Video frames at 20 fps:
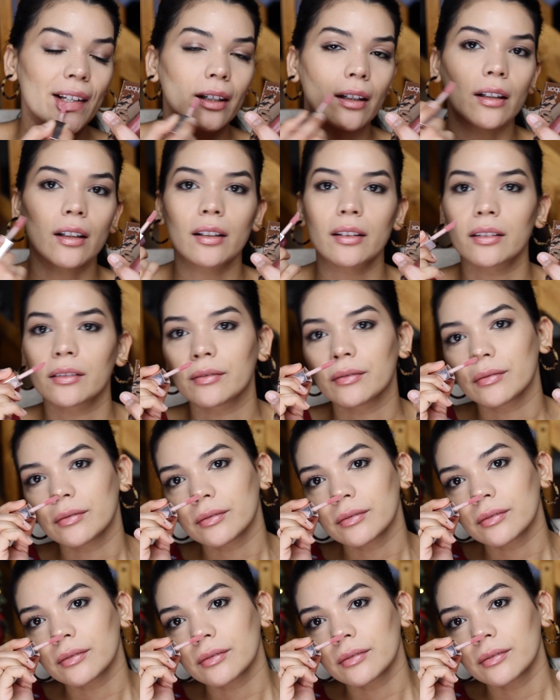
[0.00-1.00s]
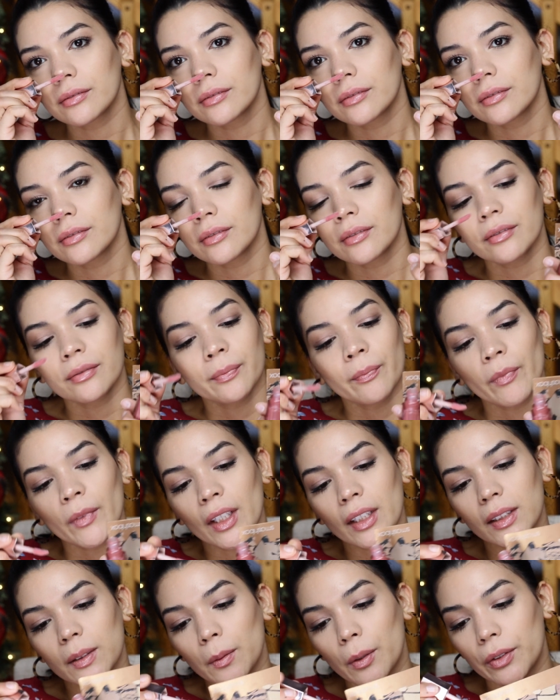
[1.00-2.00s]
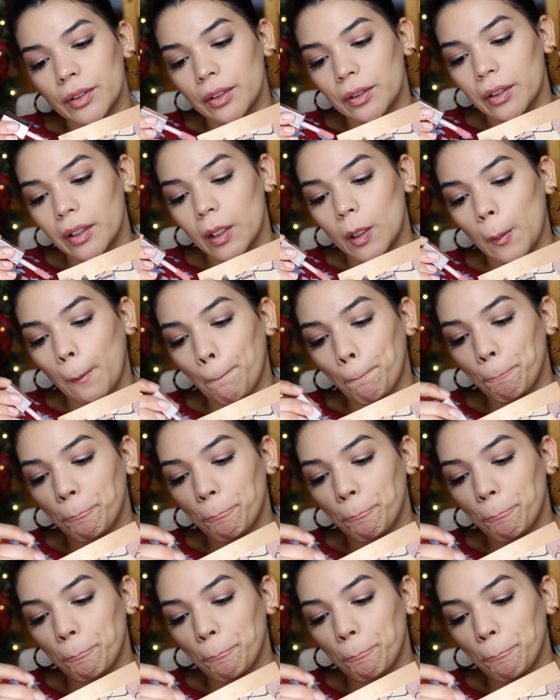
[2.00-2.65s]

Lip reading: Oh, it smells so good.